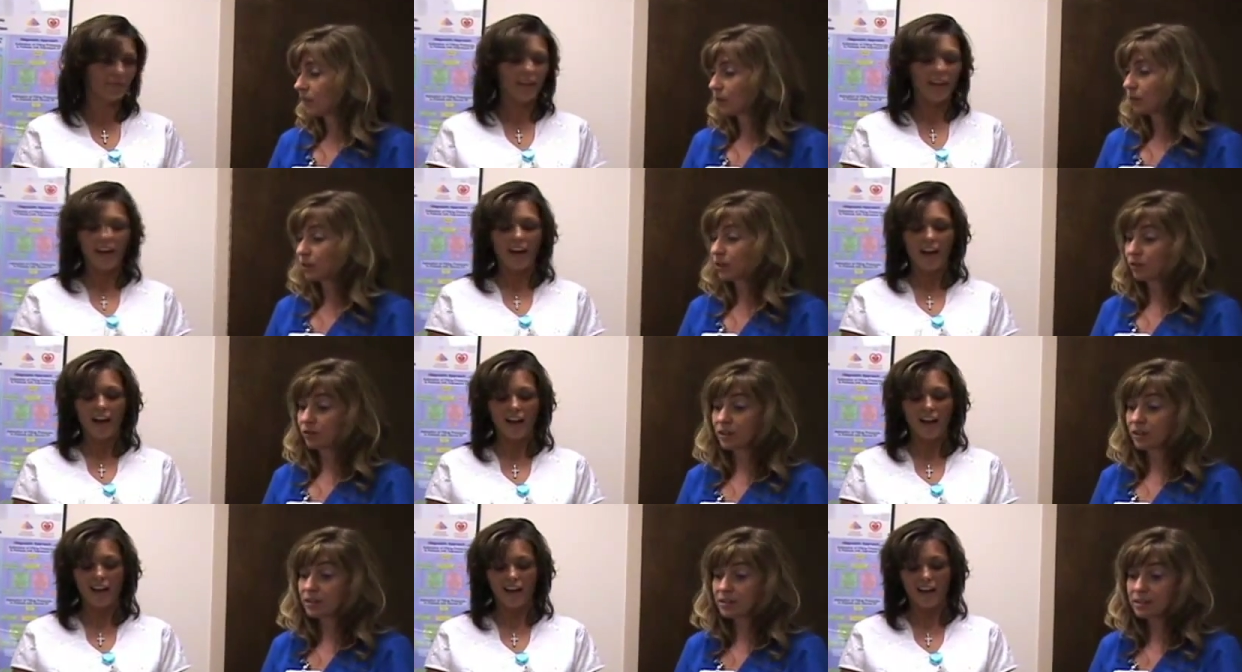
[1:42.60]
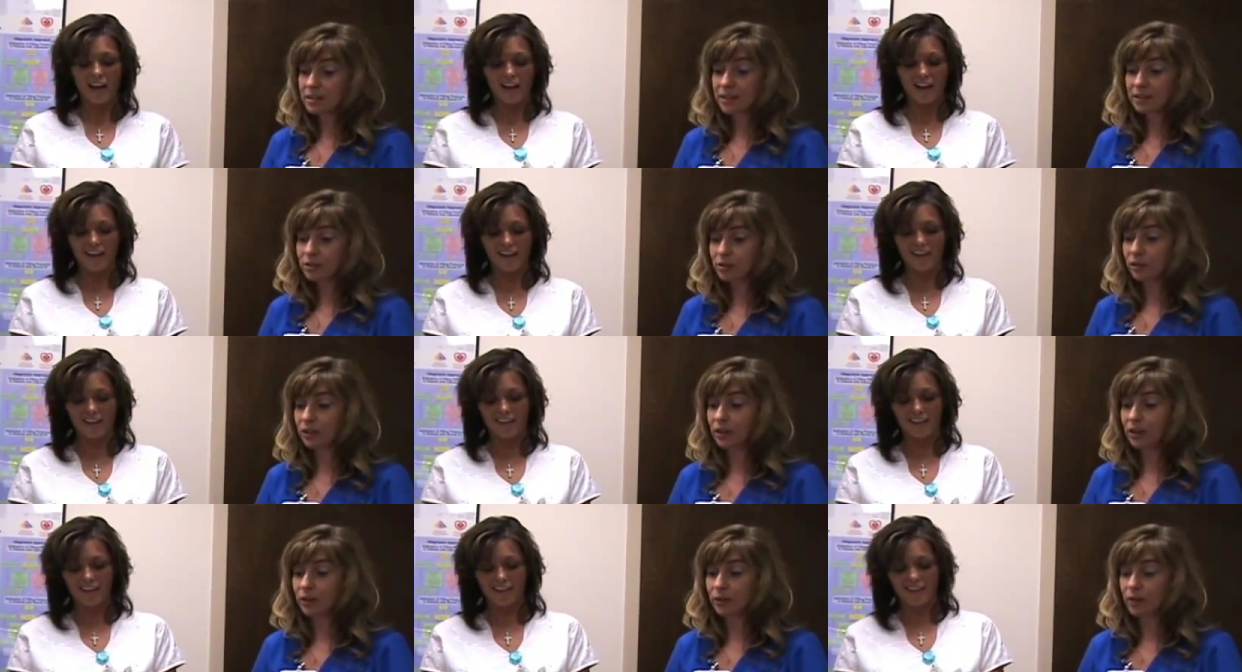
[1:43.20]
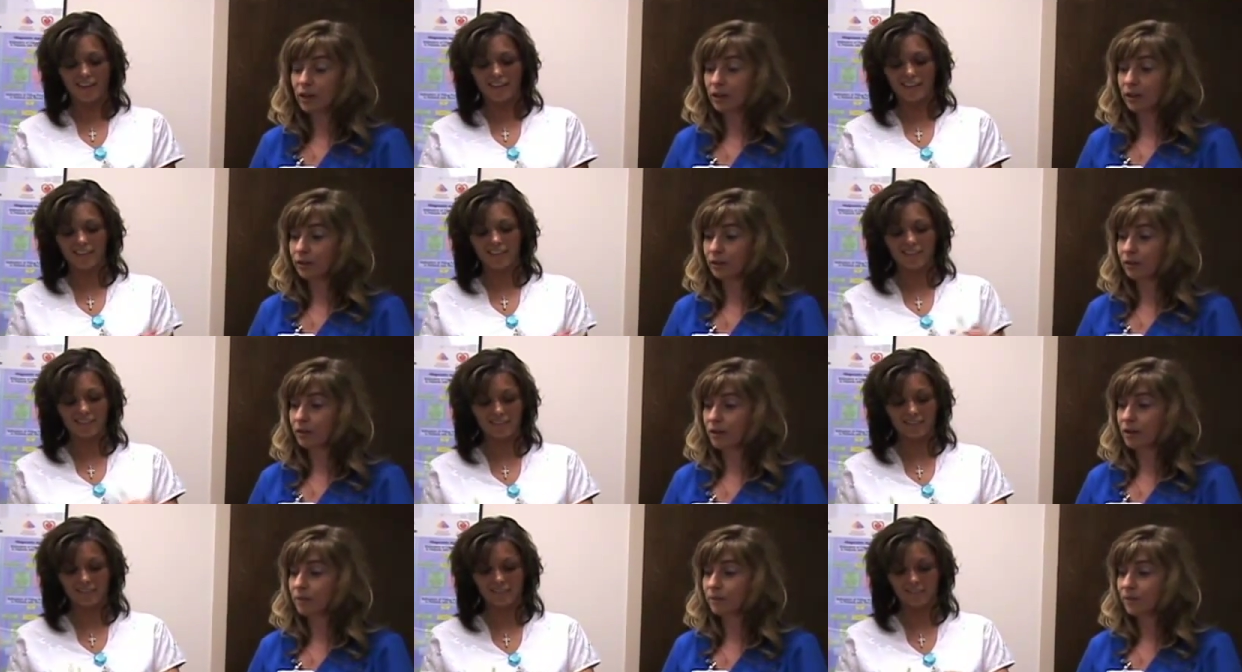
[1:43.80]
Speaker 1: We do. This is actually our, our
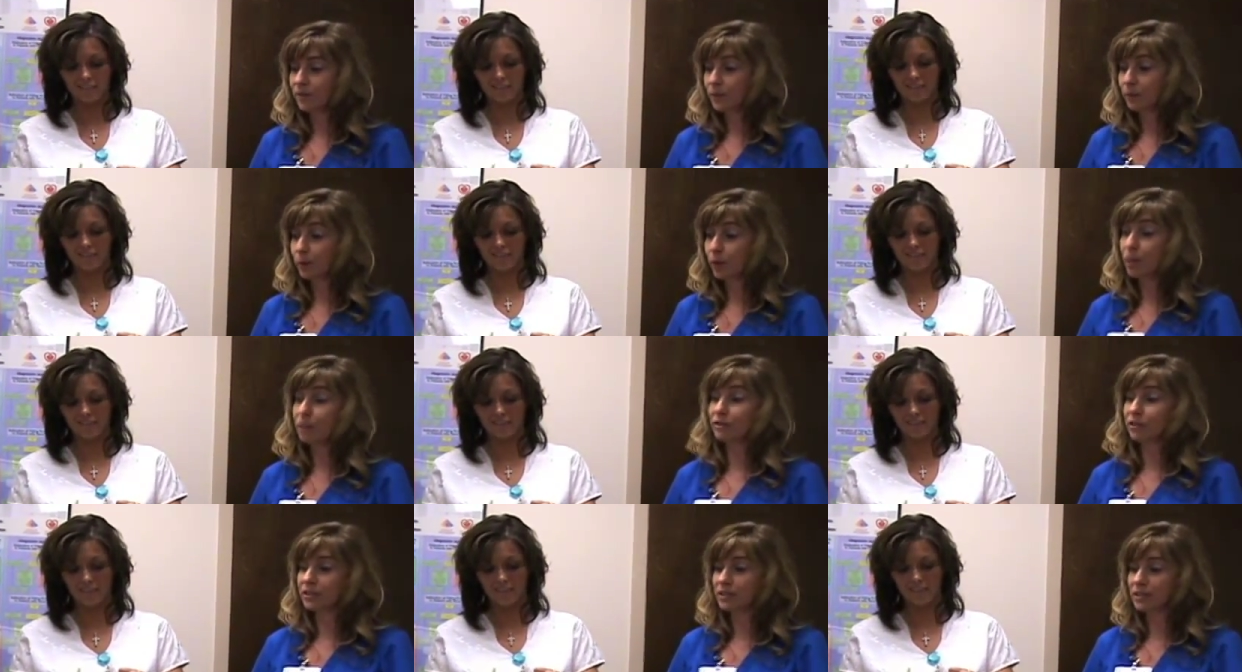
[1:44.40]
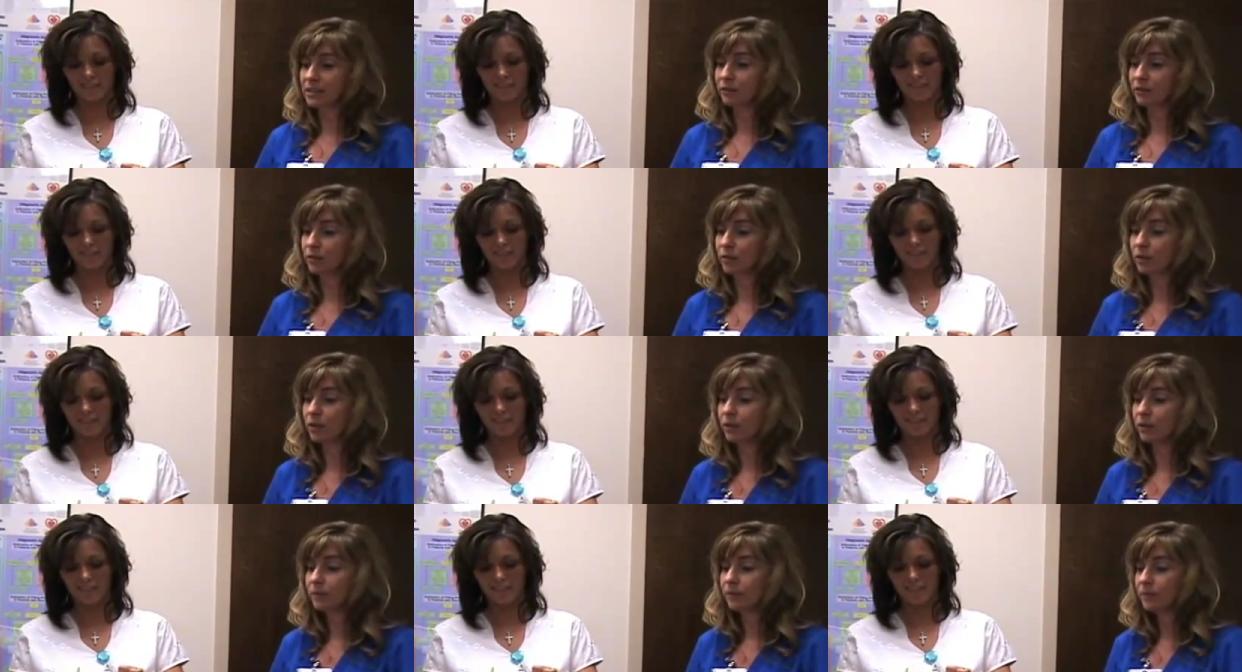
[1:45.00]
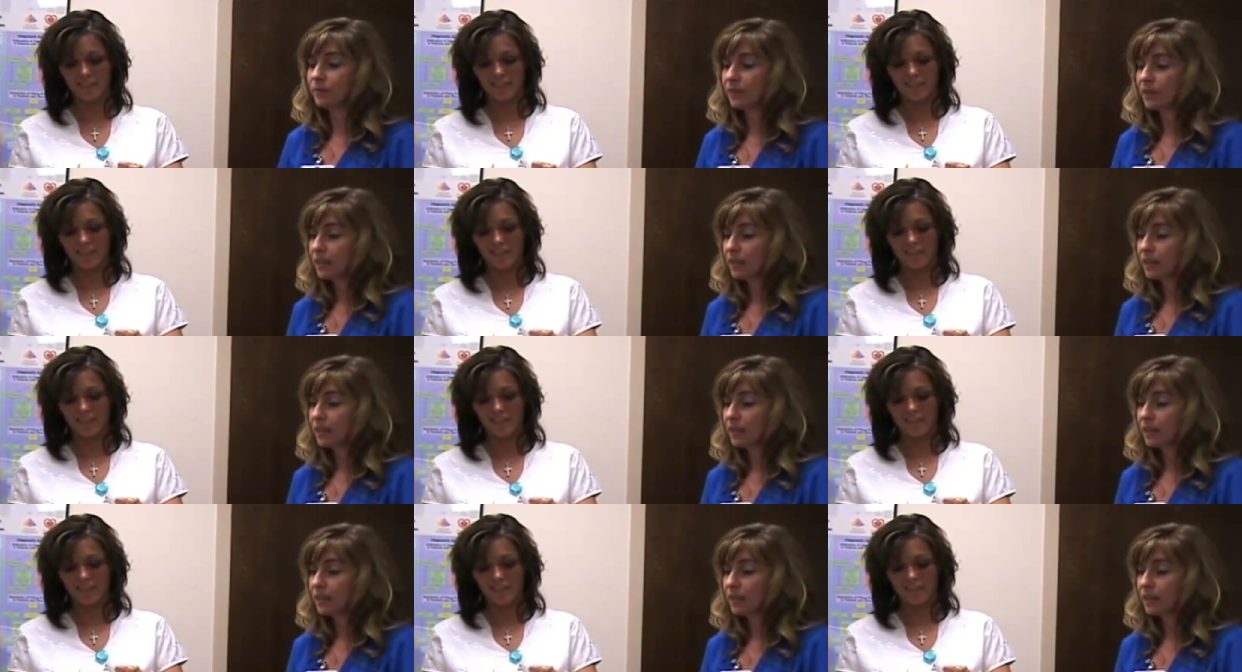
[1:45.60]
uh, preference, if you will.